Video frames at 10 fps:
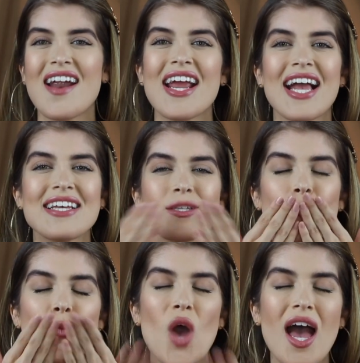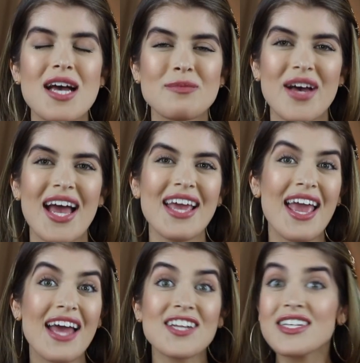All right, guys,
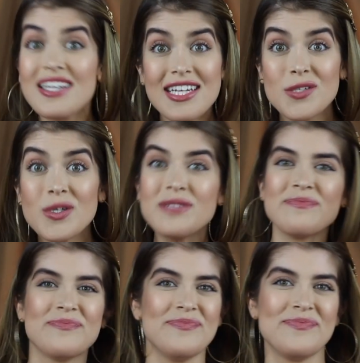bye, and good luck at school.